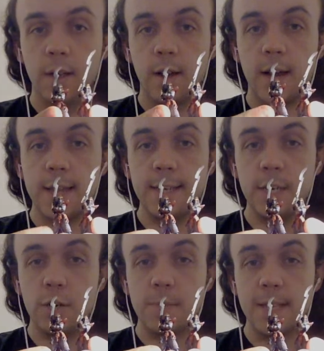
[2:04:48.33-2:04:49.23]
I think it
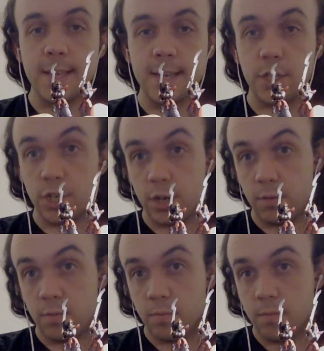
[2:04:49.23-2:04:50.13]
should be these 2
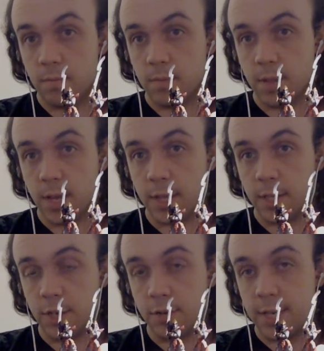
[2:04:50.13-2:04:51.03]
that are the
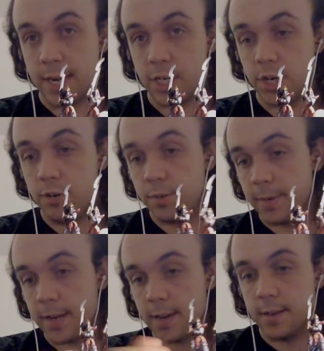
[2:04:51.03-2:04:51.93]
2 statues,
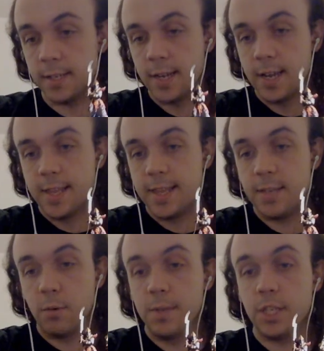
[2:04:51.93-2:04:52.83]
because this
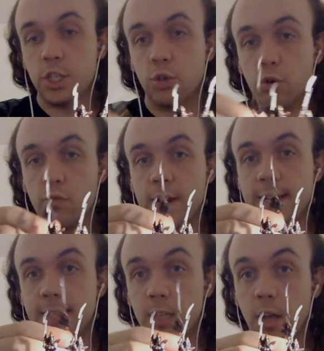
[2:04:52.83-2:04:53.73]
one with the sword
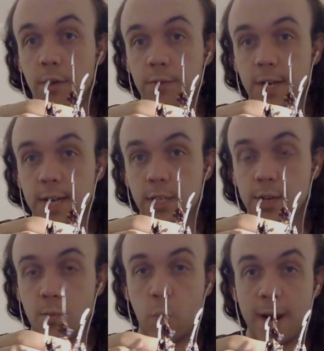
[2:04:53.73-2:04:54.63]
raised aloft is going
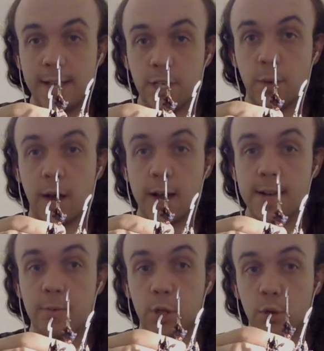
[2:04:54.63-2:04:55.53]
to be way too high.
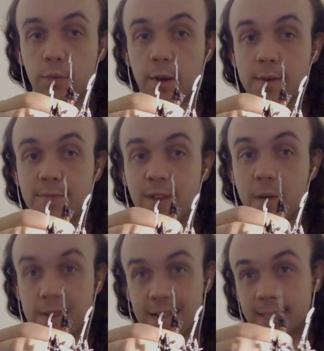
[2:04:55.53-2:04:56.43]
It would look very,
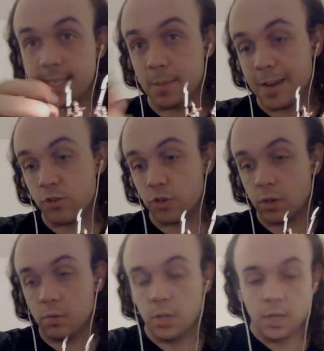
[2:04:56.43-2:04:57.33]
very
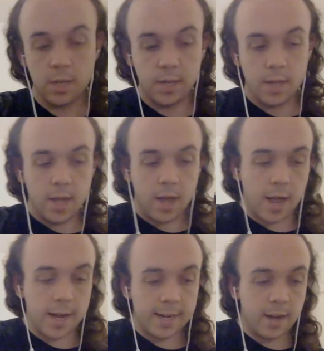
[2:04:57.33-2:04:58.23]
anti-symmetrical.
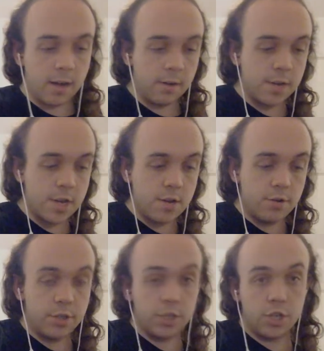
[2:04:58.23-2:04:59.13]
And I can't
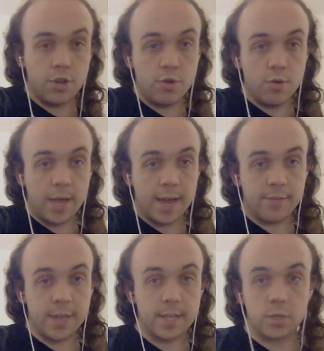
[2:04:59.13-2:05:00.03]
use the 2 that have
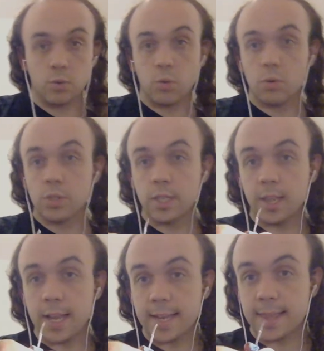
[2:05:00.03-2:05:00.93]
their swords
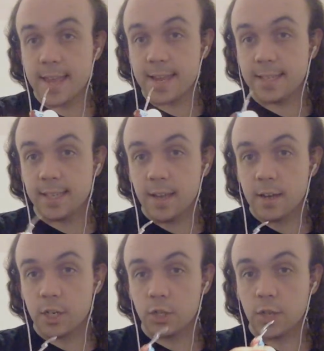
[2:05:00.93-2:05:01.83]
like this,
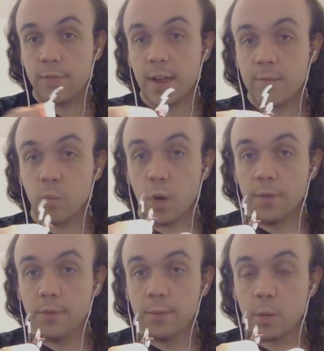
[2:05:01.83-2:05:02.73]
because if I have one
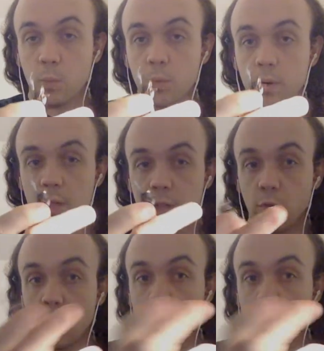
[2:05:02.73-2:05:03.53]
of them on the wrong